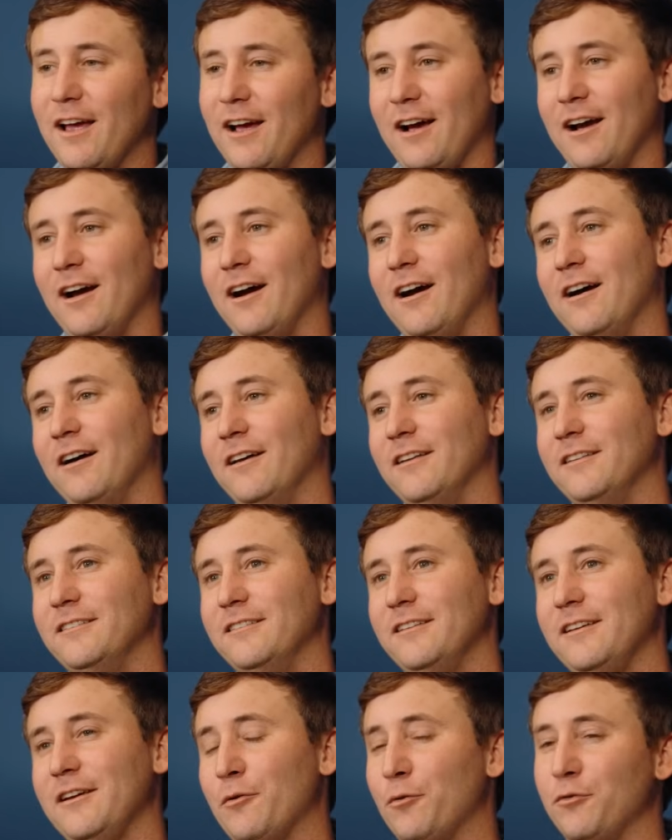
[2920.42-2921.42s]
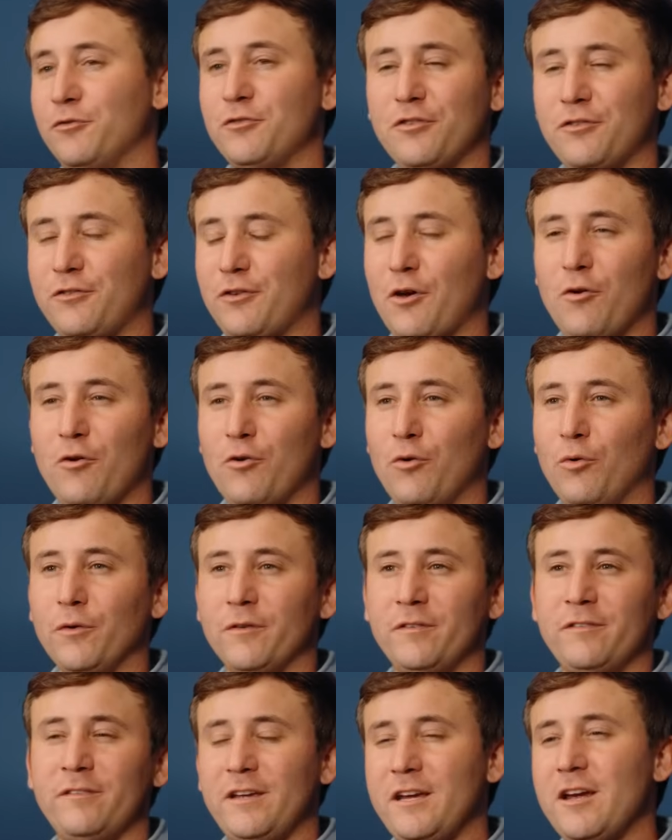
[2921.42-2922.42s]
uh, it was just so cool
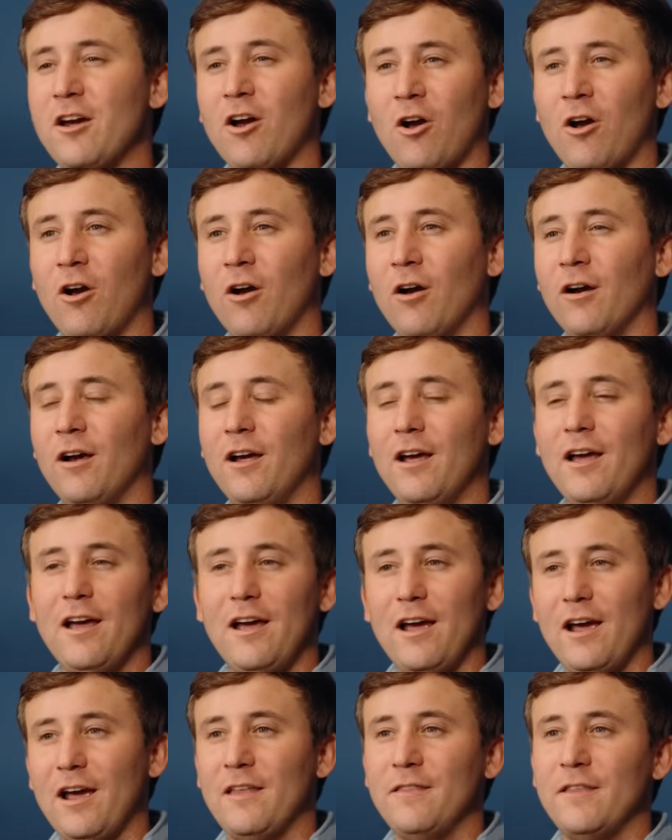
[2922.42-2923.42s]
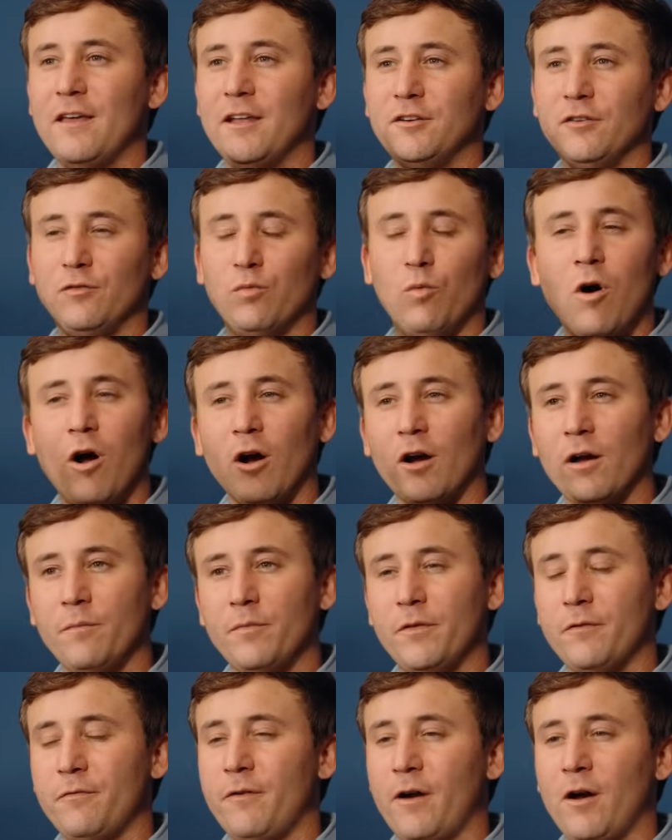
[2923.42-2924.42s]
to see her and then just walk
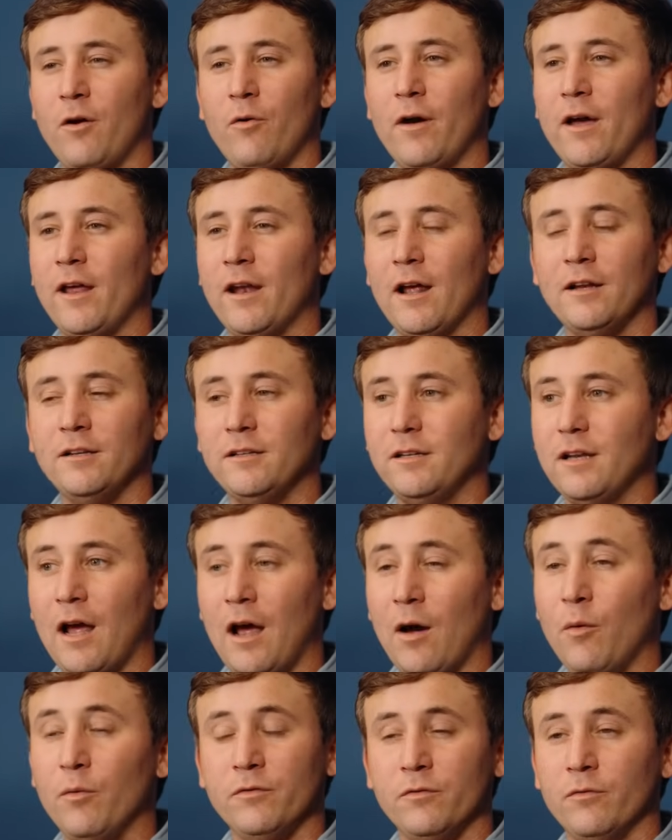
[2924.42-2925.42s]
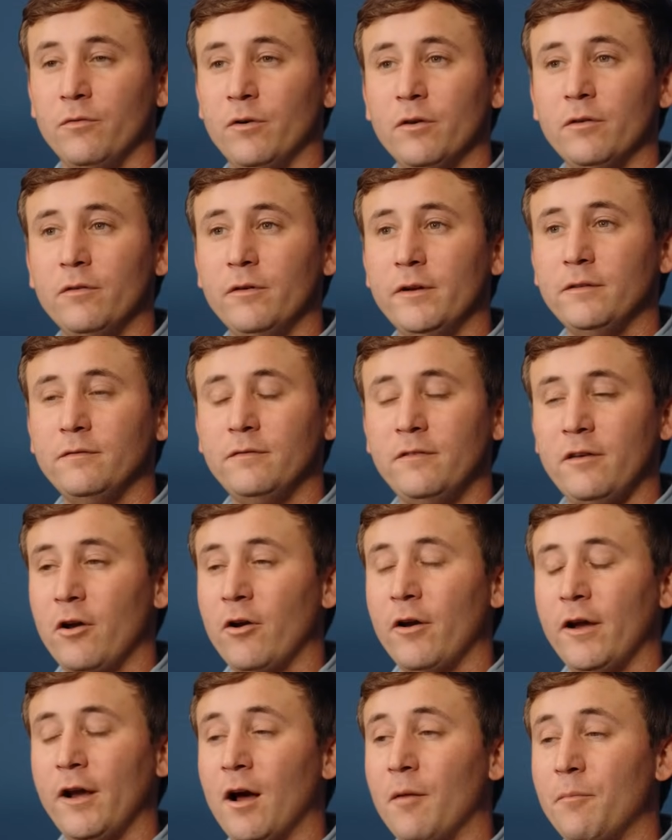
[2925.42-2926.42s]
up the fairway. And I I was literally
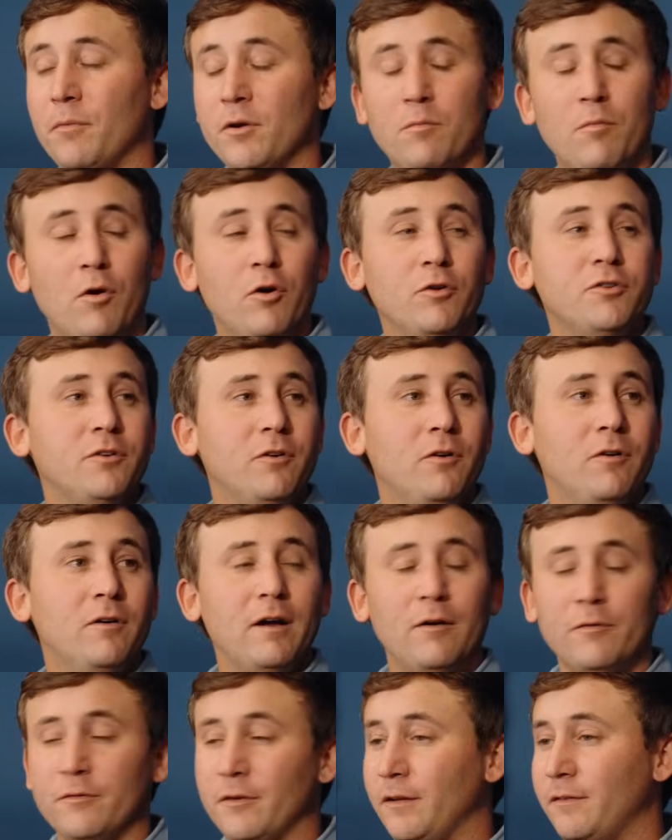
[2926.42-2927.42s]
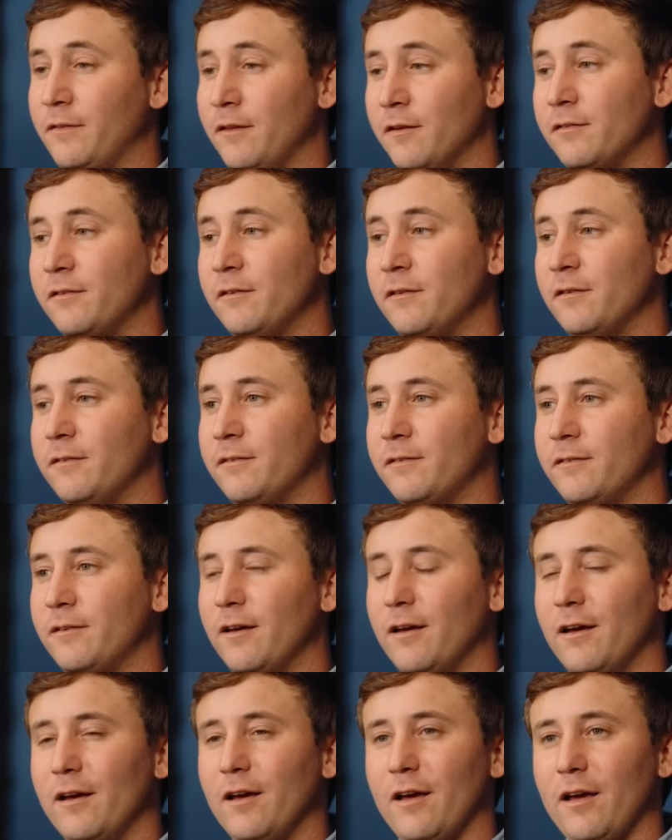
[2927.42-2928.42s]
tearing up and emotional. I was like, this is
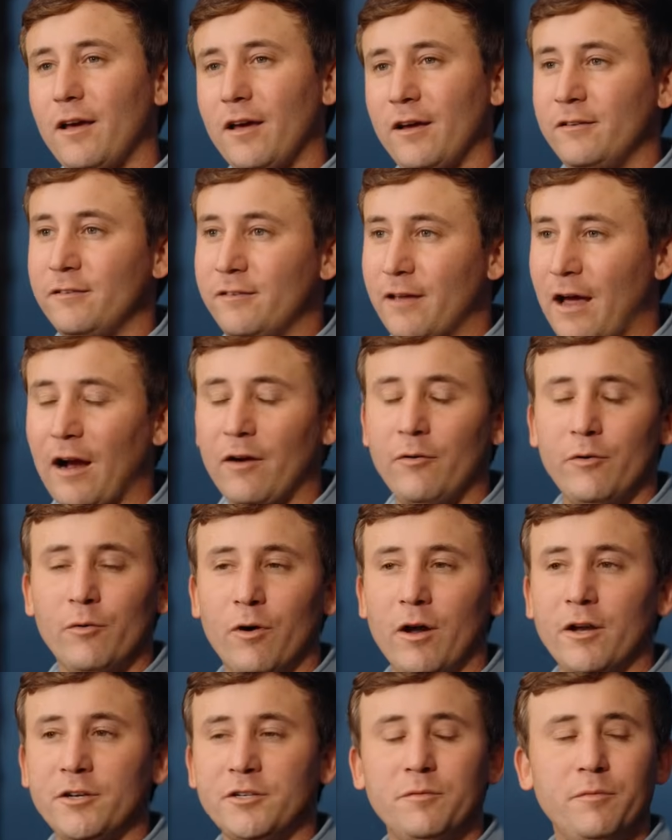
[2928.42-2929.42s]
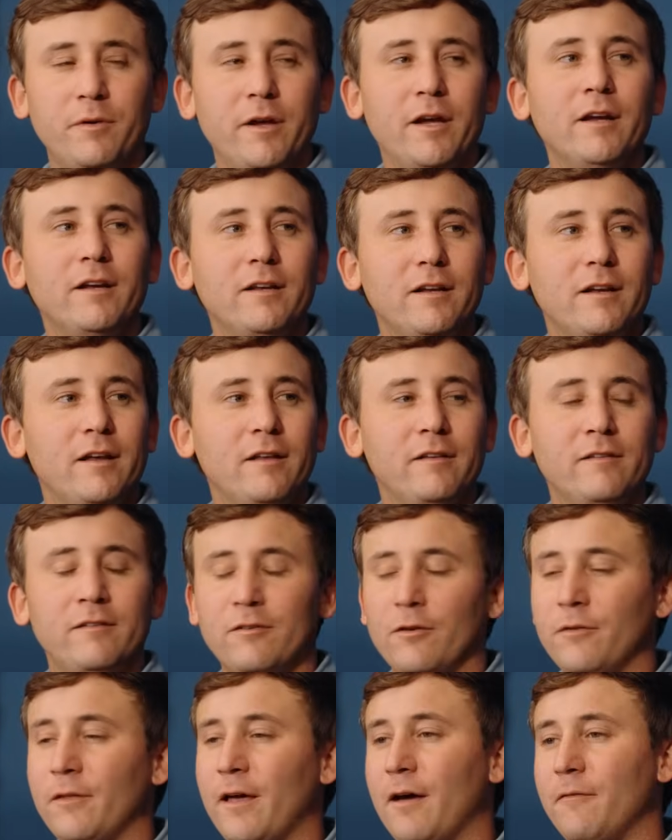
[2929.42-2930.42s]
exactly where I should be. And
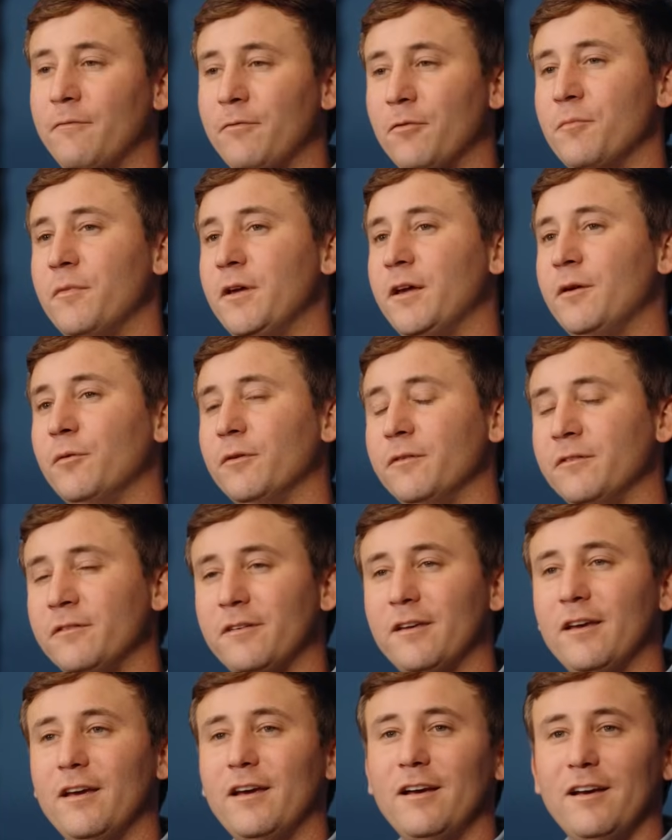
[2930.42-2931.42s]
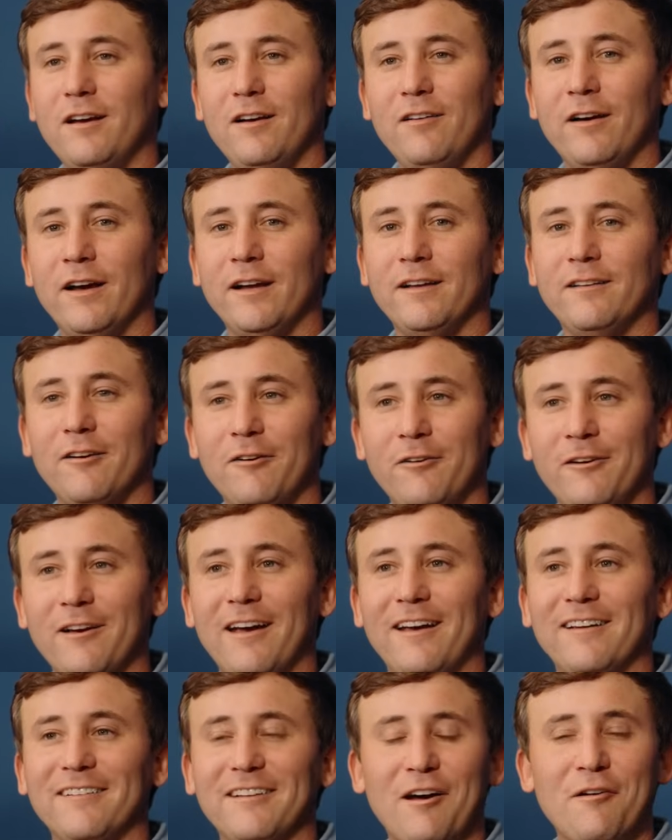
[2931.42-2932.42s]
so that for me was like,
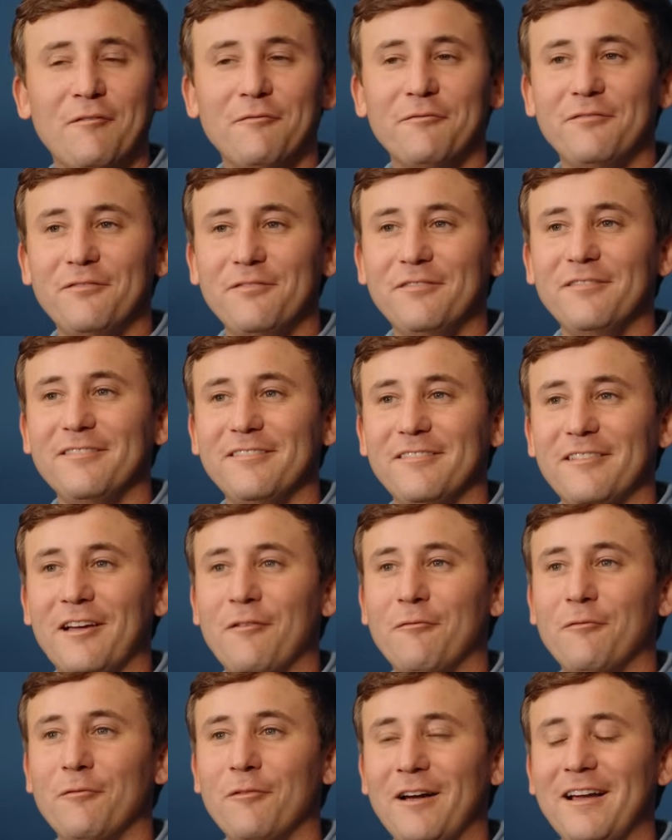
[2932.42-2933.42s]
okay, I'm, I'm,